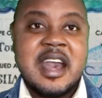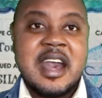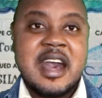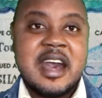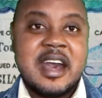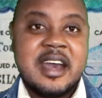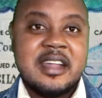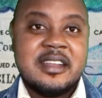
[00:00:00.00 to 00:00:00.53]

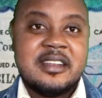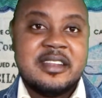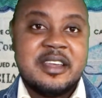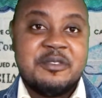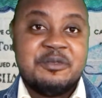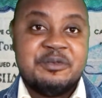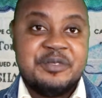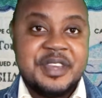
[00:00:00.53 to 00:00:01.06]
And the
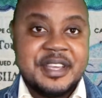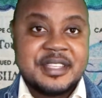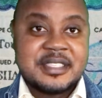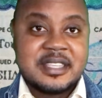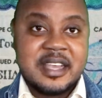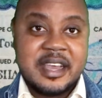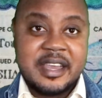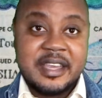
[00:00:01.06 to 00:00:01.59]

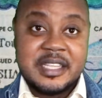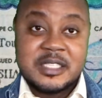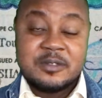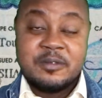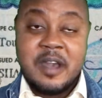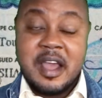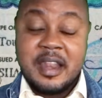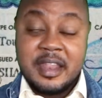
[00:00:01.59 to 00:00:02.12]
visa is
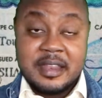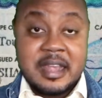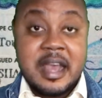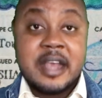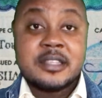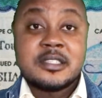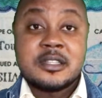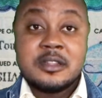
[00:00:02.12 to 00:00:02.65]
valid
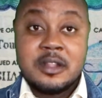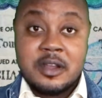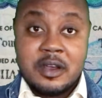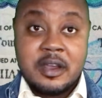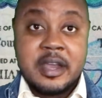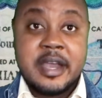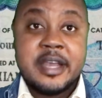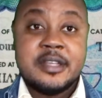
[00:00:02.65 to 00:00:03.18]
as
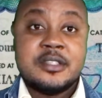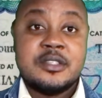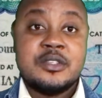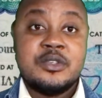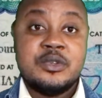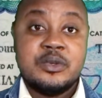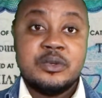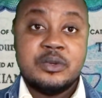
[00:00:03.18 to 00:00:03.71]
long as
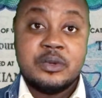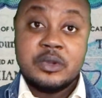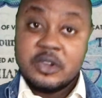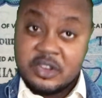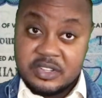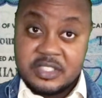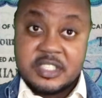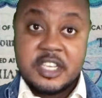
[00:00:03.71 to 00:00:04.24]
you
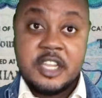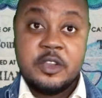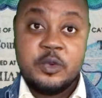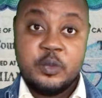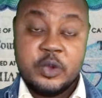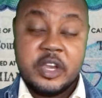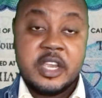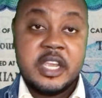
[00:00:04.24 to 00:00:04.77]
continue
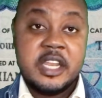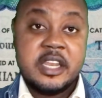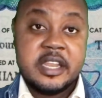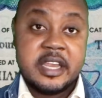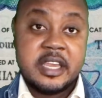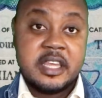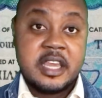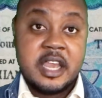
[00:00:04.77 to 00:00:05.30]
working in
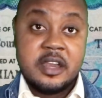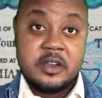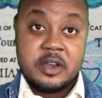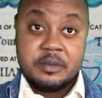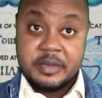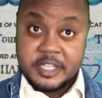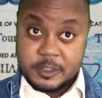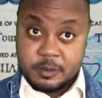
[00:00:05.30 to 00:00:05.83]
the
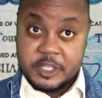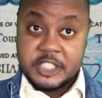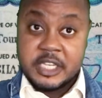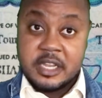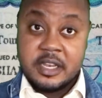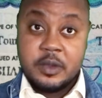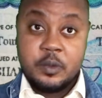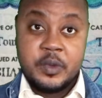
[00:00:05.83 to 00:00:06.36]
kingdom,
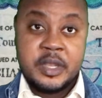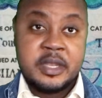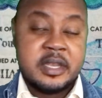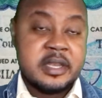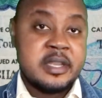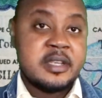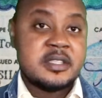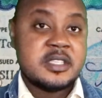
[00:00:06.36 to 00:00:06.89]
especially with
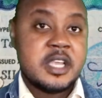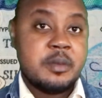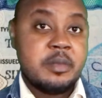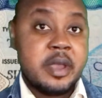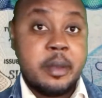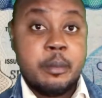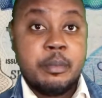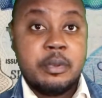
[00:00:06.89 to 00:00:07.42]
the same
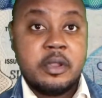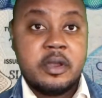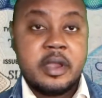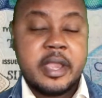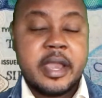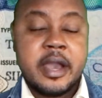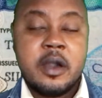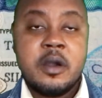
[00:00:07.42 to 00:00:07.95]

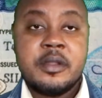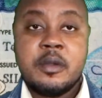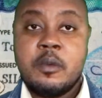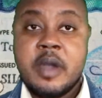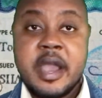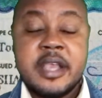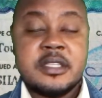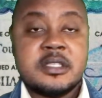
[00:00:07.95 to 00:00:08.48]
employer.
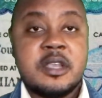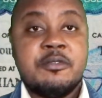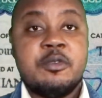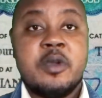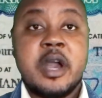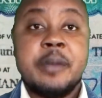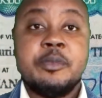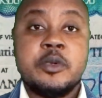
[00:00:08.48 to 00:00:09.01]
Otherwise, if you
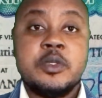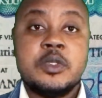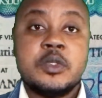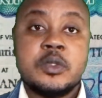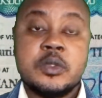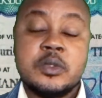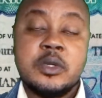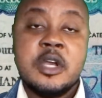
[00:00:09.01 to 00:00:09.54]
happen
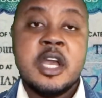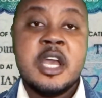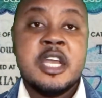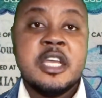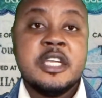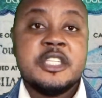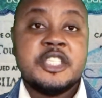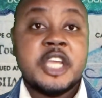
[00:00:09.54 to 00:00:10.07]
to
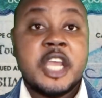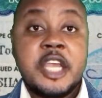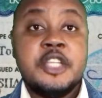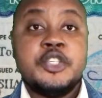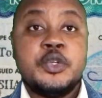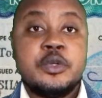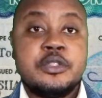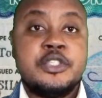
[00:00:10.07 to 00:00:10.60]

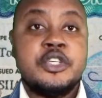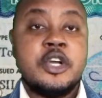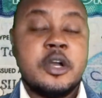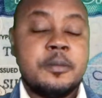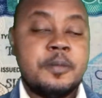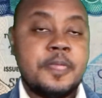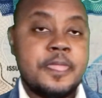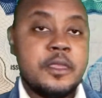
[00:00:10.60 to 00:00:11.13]
change your
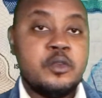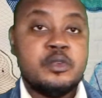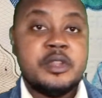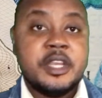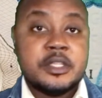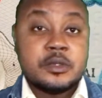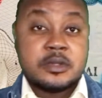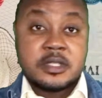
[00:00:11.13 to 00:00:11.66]
job, you
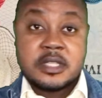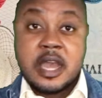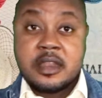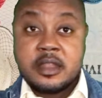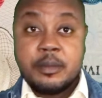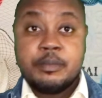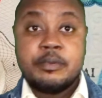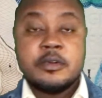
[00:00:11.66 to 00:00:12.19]
need to start
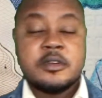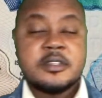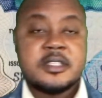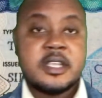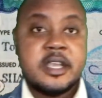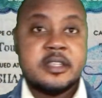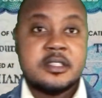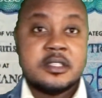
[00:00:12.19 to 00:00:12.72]
the
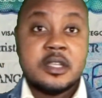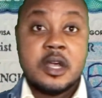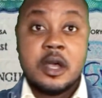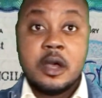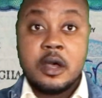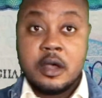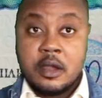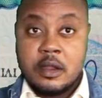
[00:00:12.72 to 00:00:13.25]
process
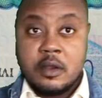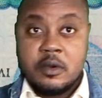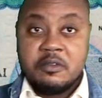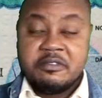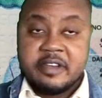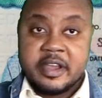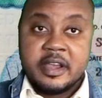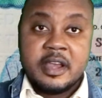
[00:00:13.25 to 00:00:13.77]
all
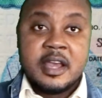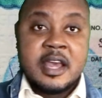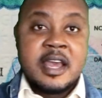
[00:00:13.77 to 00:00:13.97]
over.